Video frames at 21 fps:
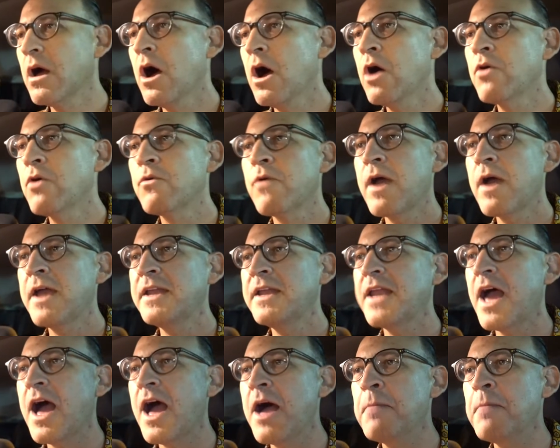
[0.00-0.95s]
All right,
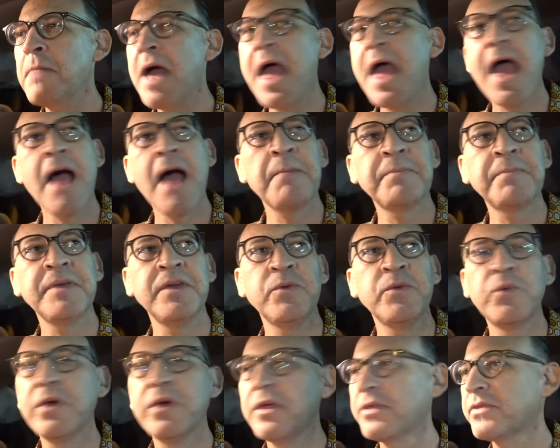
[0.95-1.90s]
I'm happy
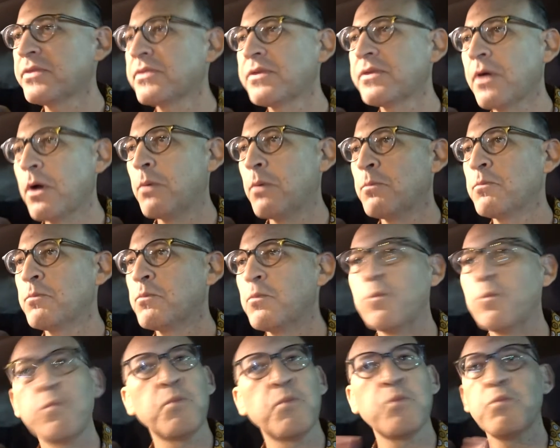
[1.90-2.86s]
with
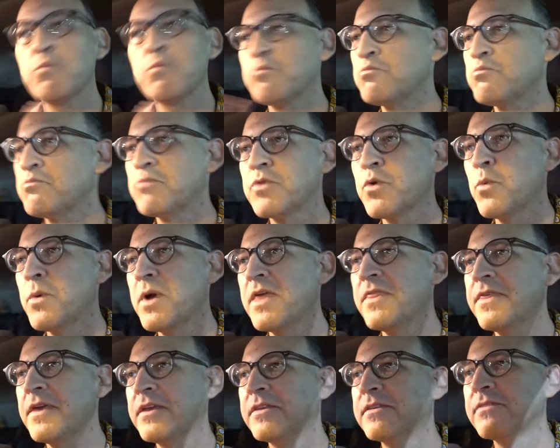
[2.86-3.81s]
the way
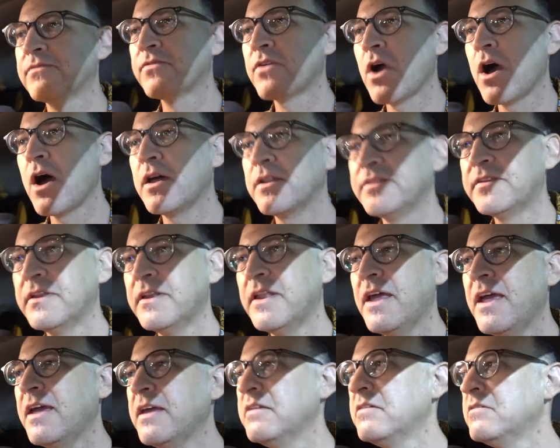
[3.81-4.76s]
things have gone
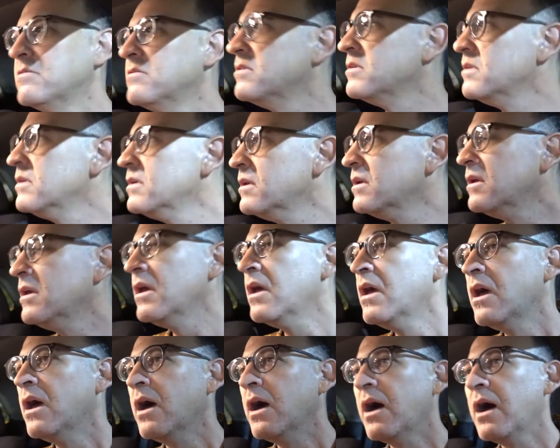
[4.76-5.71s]
today.
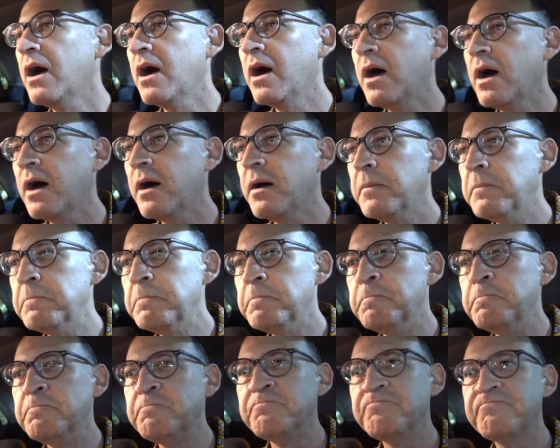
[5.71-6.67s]

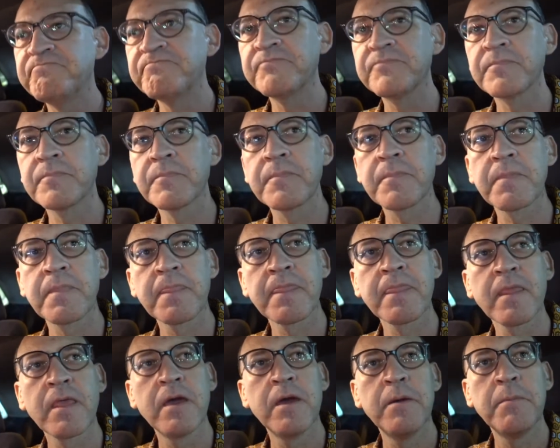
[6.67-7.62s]
Um,
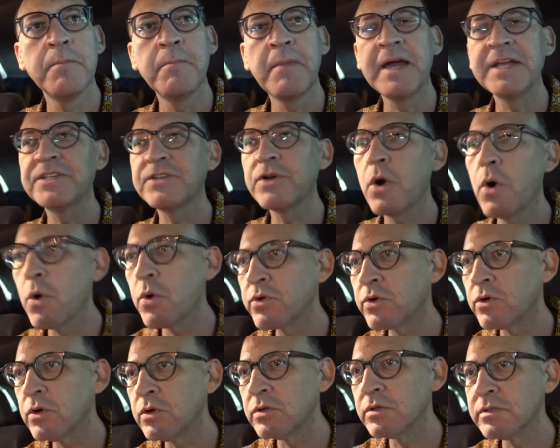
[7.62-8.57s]
my
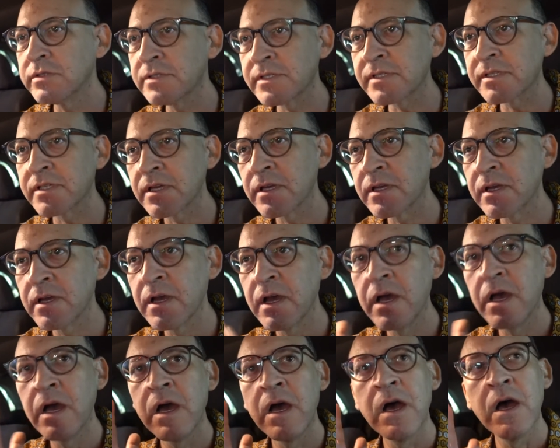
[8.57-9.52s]
totals
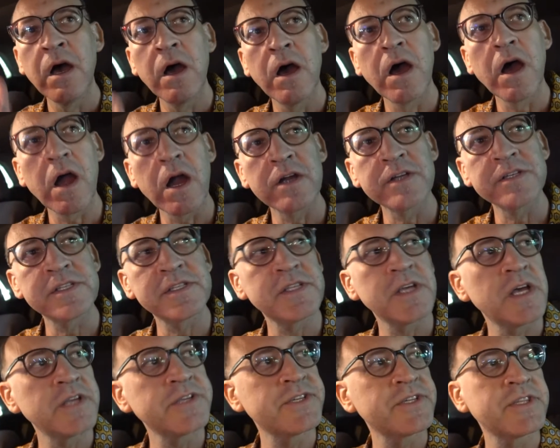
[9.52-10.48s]
are
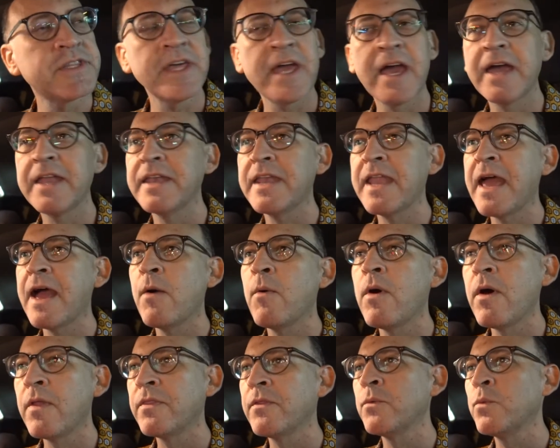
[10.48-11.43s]
such that now
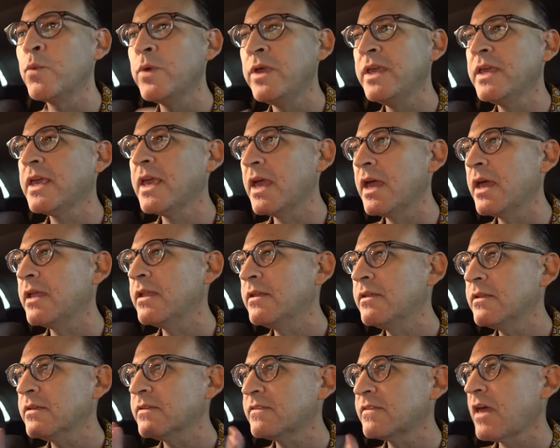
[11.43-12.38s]
on the
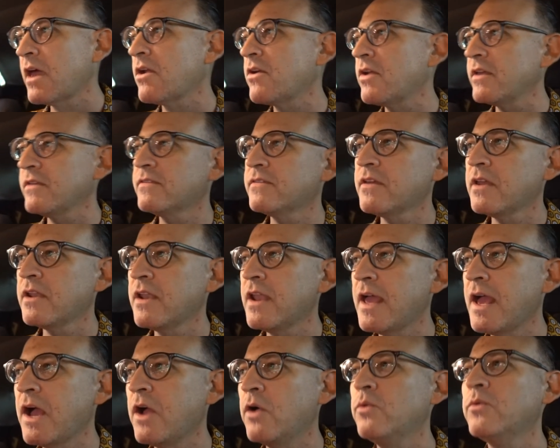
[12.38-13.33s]
weekend, Saturday,
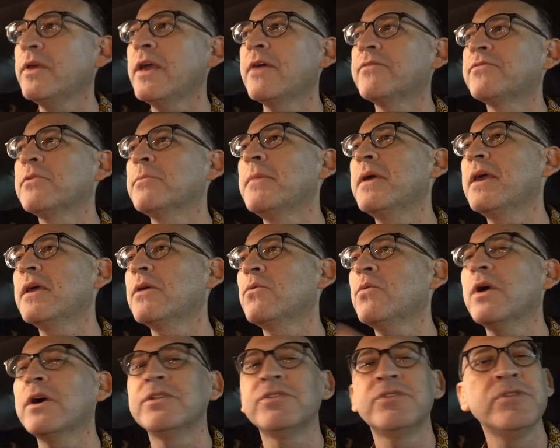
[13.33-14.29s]
Sunday, I only have to make
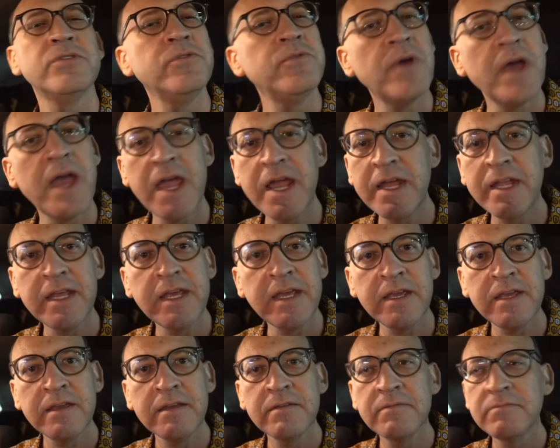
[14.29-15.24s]
what
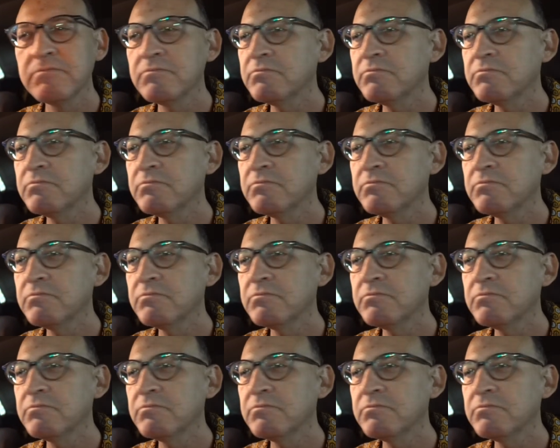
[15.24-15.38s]
280